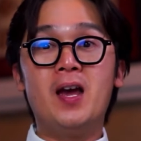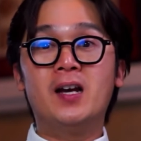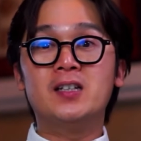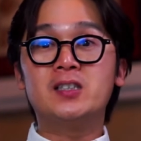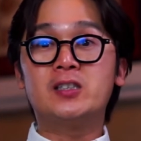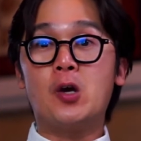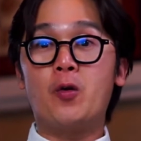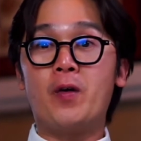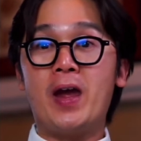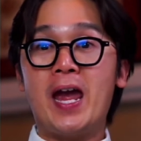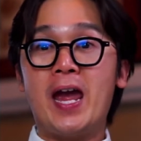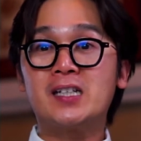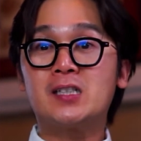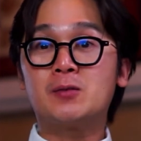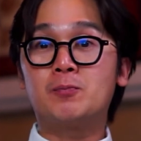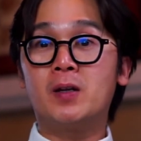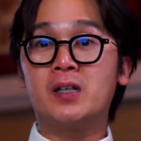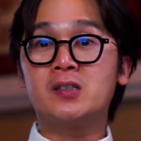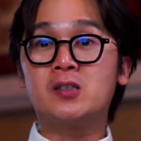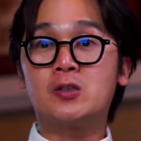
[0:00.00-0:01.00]
So x
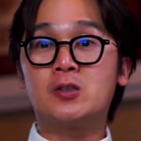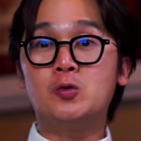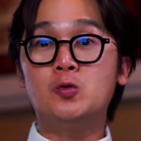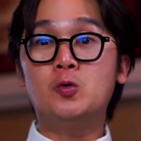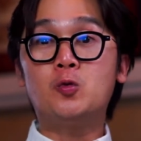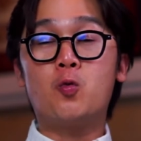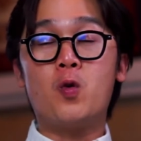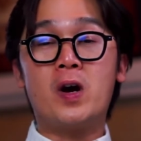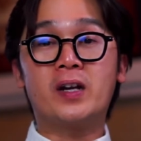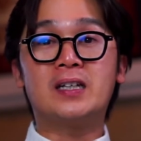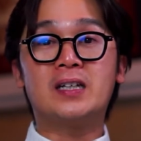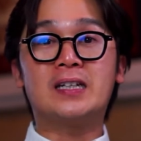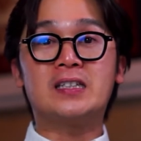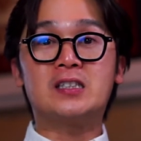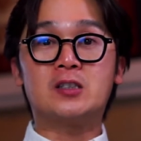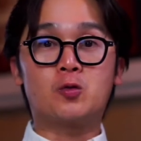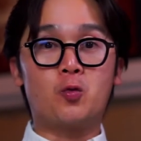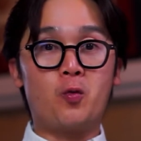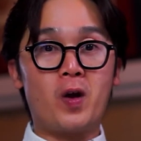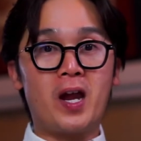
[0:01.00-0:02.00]
plus two quantity
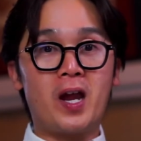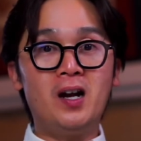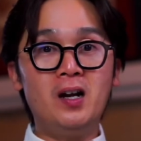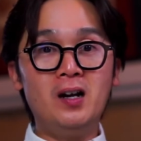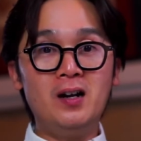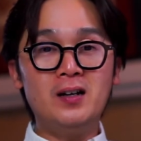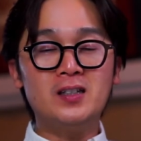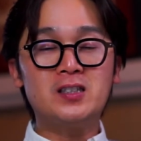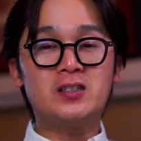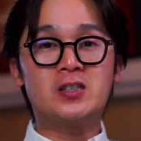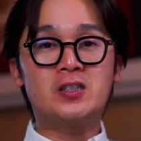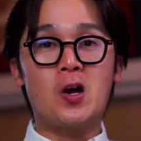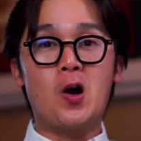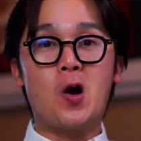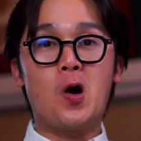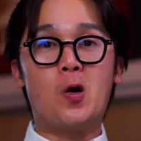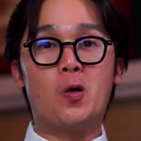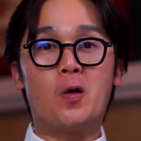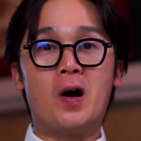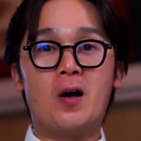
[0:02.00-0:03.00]
square,
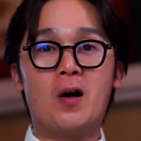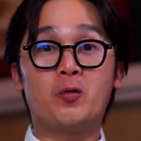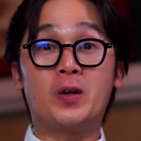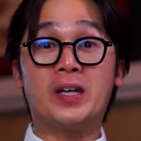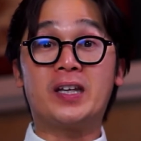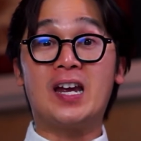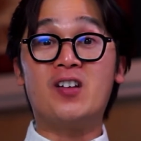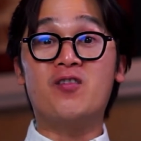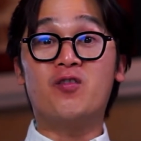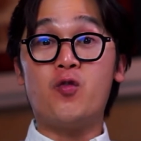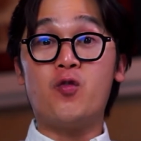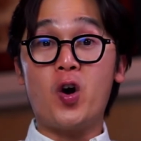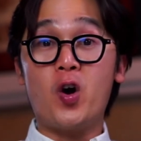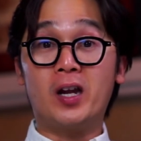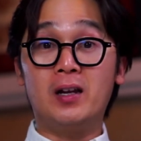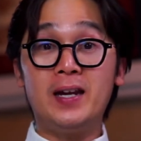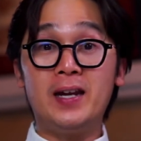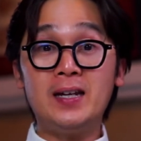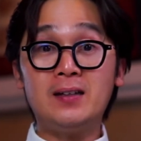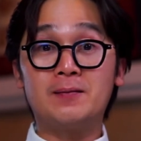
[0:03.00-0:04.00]
so uh, we can
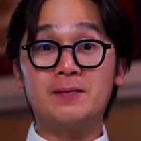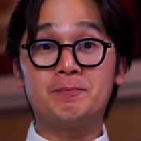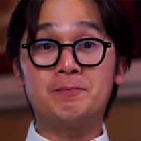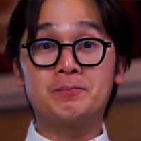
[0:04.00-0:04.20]
FOIL it,